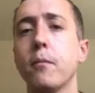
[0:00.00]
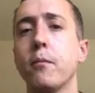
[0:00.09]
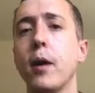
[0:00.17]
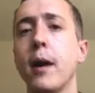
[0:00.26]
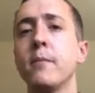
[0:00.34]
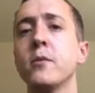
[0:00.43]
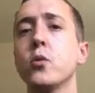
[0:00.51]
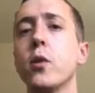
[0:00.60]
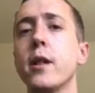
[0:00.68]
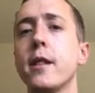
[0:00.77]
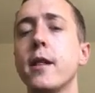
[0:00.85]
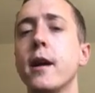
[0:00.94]
Problems
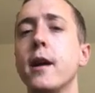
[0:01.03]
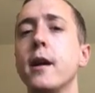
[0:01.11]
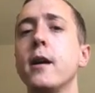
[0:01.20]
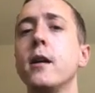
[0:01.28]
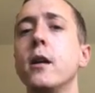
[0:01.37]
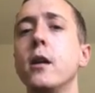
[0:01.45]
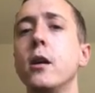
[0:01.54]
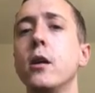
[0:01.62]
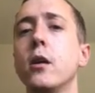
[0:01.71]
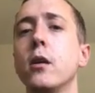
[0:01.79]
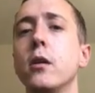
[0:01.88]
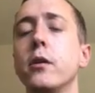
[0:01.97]
with
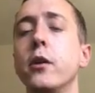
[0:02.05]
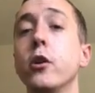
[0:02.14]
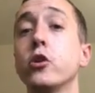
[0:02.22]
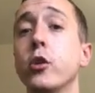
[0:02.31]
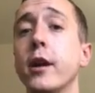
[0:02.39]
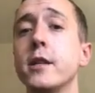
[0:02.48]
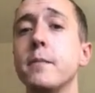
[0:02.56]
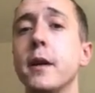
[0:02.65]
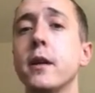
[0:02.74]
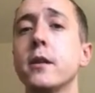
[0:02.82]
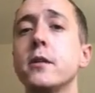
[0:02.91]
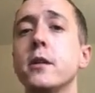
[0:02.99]

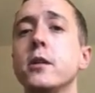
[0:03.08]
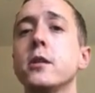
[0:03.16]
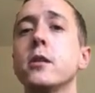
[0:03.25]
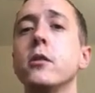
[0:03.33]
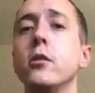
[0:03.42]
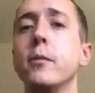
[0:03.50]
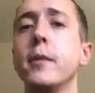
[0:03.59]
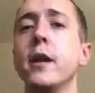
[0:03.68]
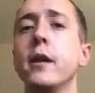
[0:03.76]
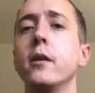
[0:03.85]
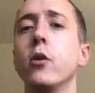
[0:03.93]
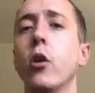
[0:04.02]
neurotransmitters such as
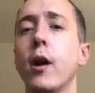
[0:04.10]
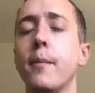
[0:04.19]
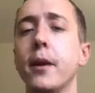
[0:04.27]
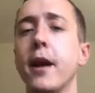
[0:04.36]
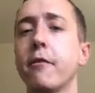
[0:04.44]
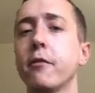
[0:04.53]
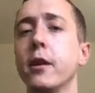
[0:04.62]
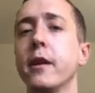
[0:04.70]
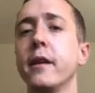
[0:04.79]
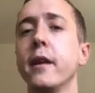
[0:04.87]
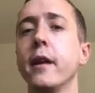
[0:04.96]
glutamate, norepinephrine,